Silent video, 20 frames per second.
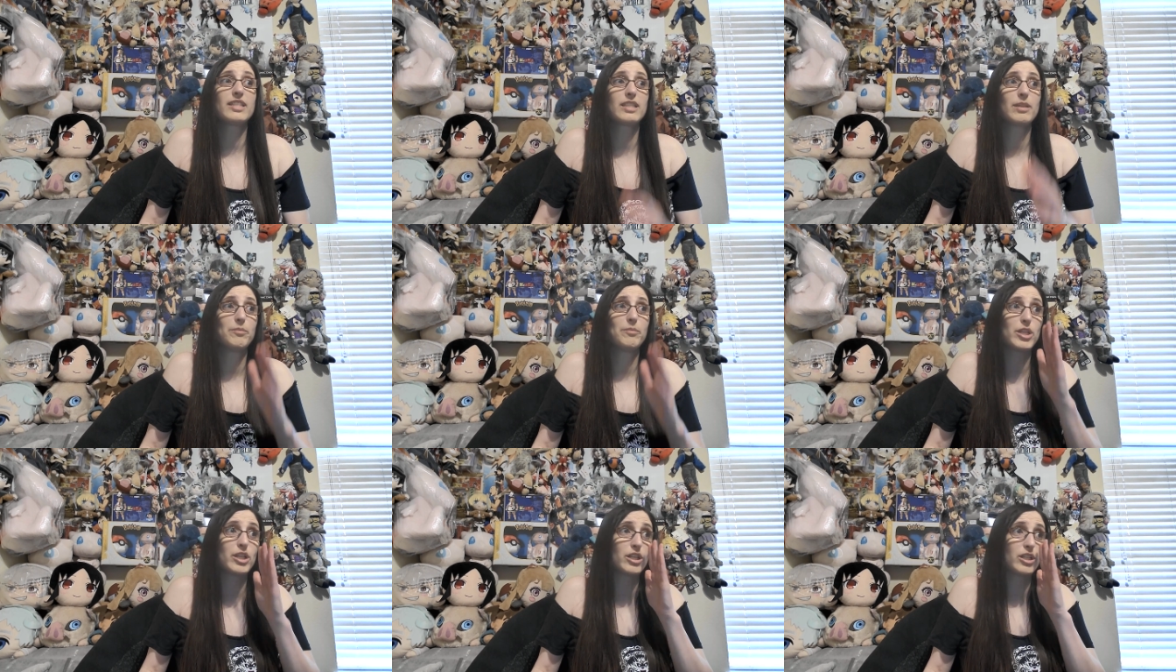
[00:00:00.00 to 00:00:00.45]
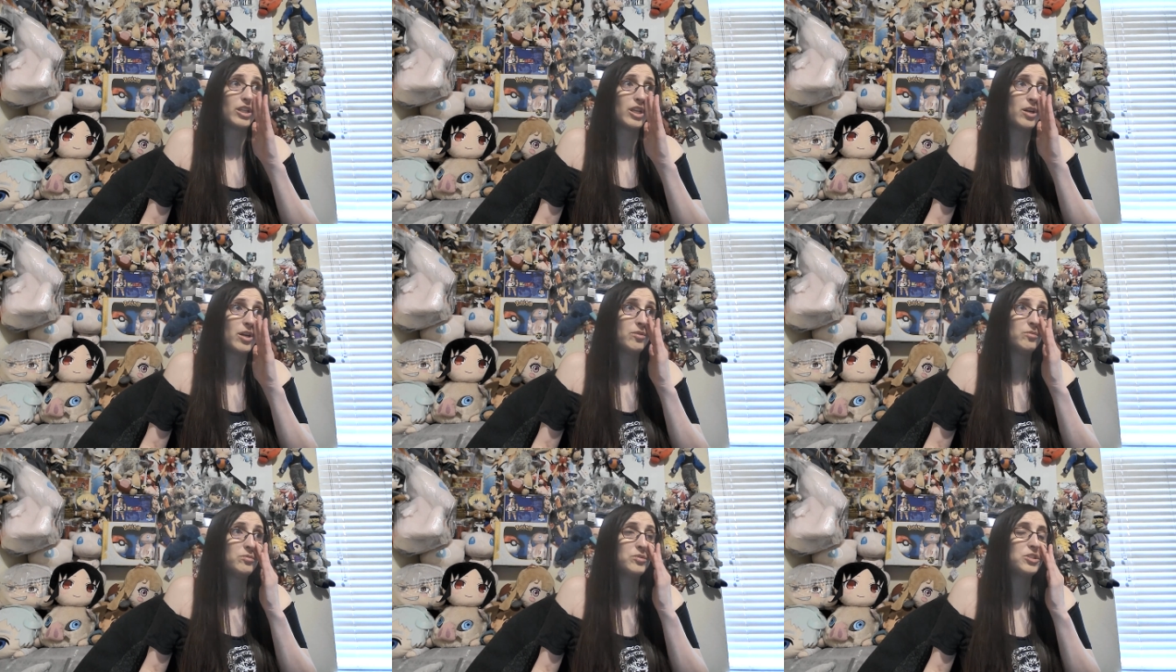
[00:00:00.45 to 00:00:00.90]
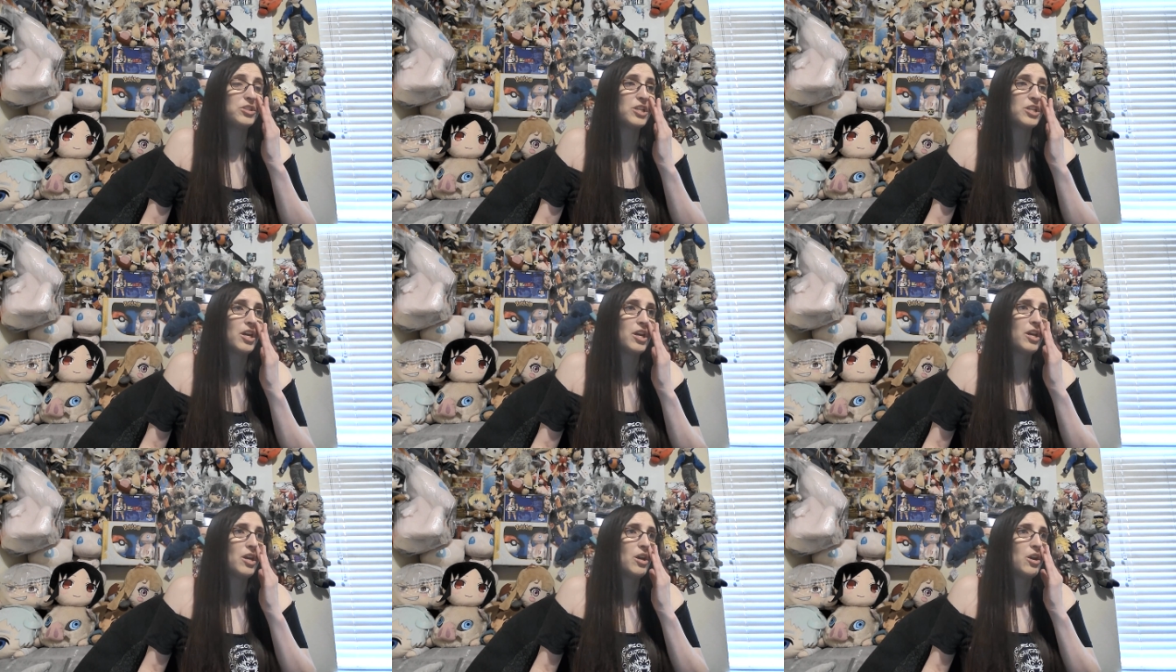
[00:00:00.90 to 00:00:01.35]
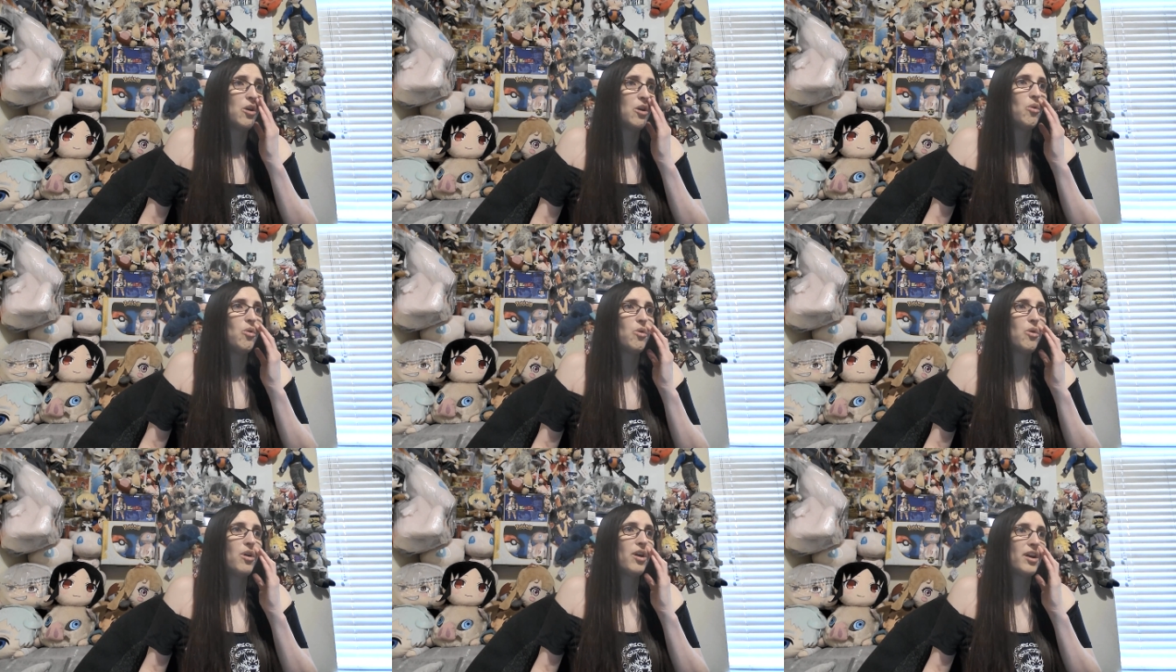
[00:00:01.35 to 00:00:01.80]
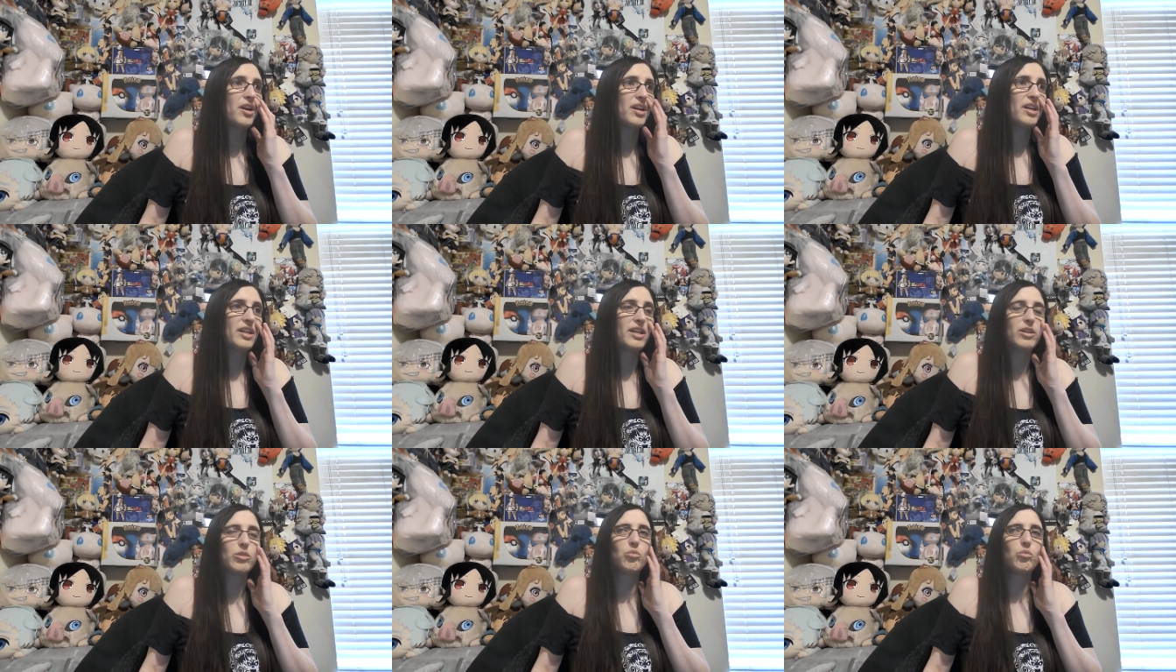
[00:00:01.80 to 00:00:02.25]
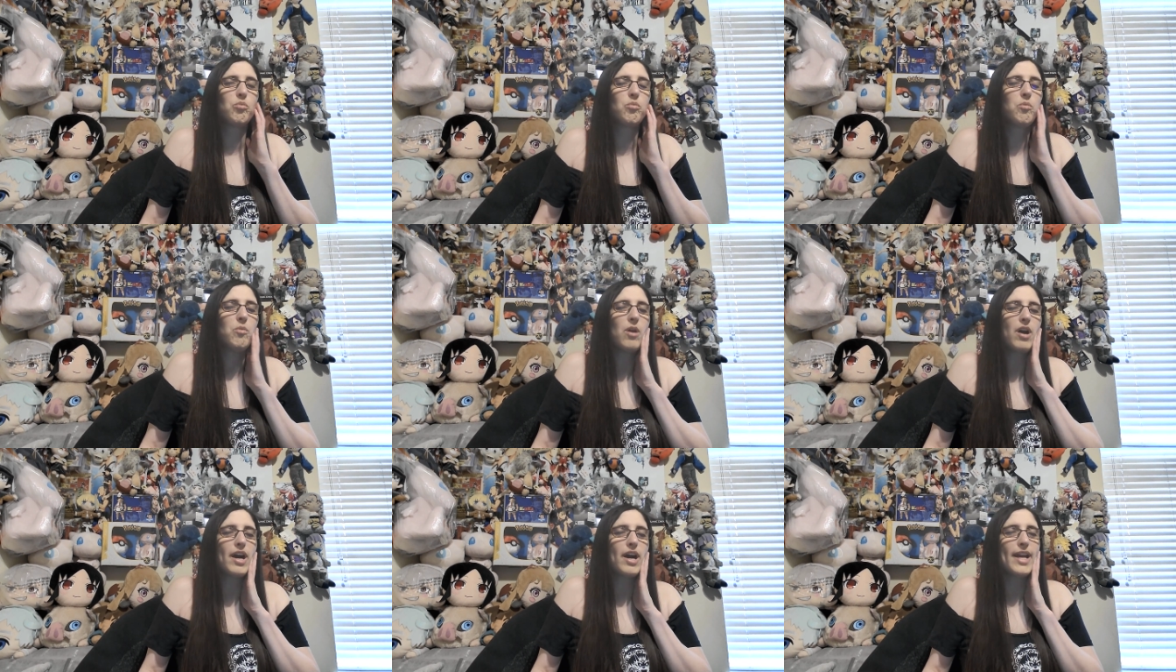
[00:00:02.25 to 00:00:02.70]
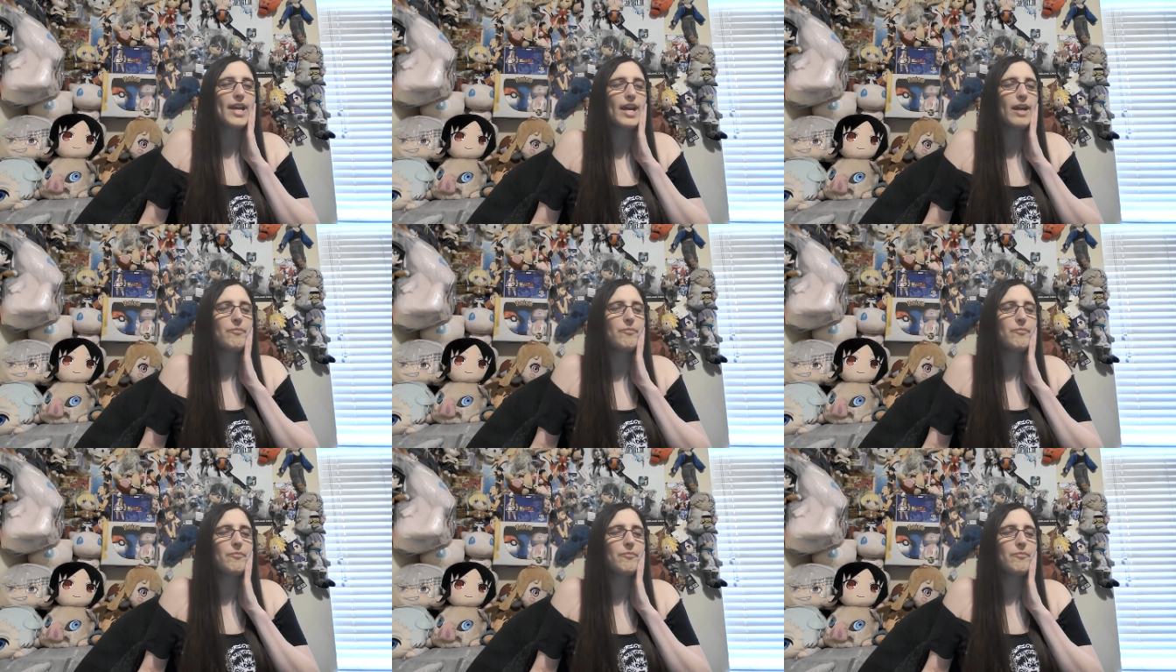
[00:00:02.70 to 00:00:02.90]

some of the clones, or or what?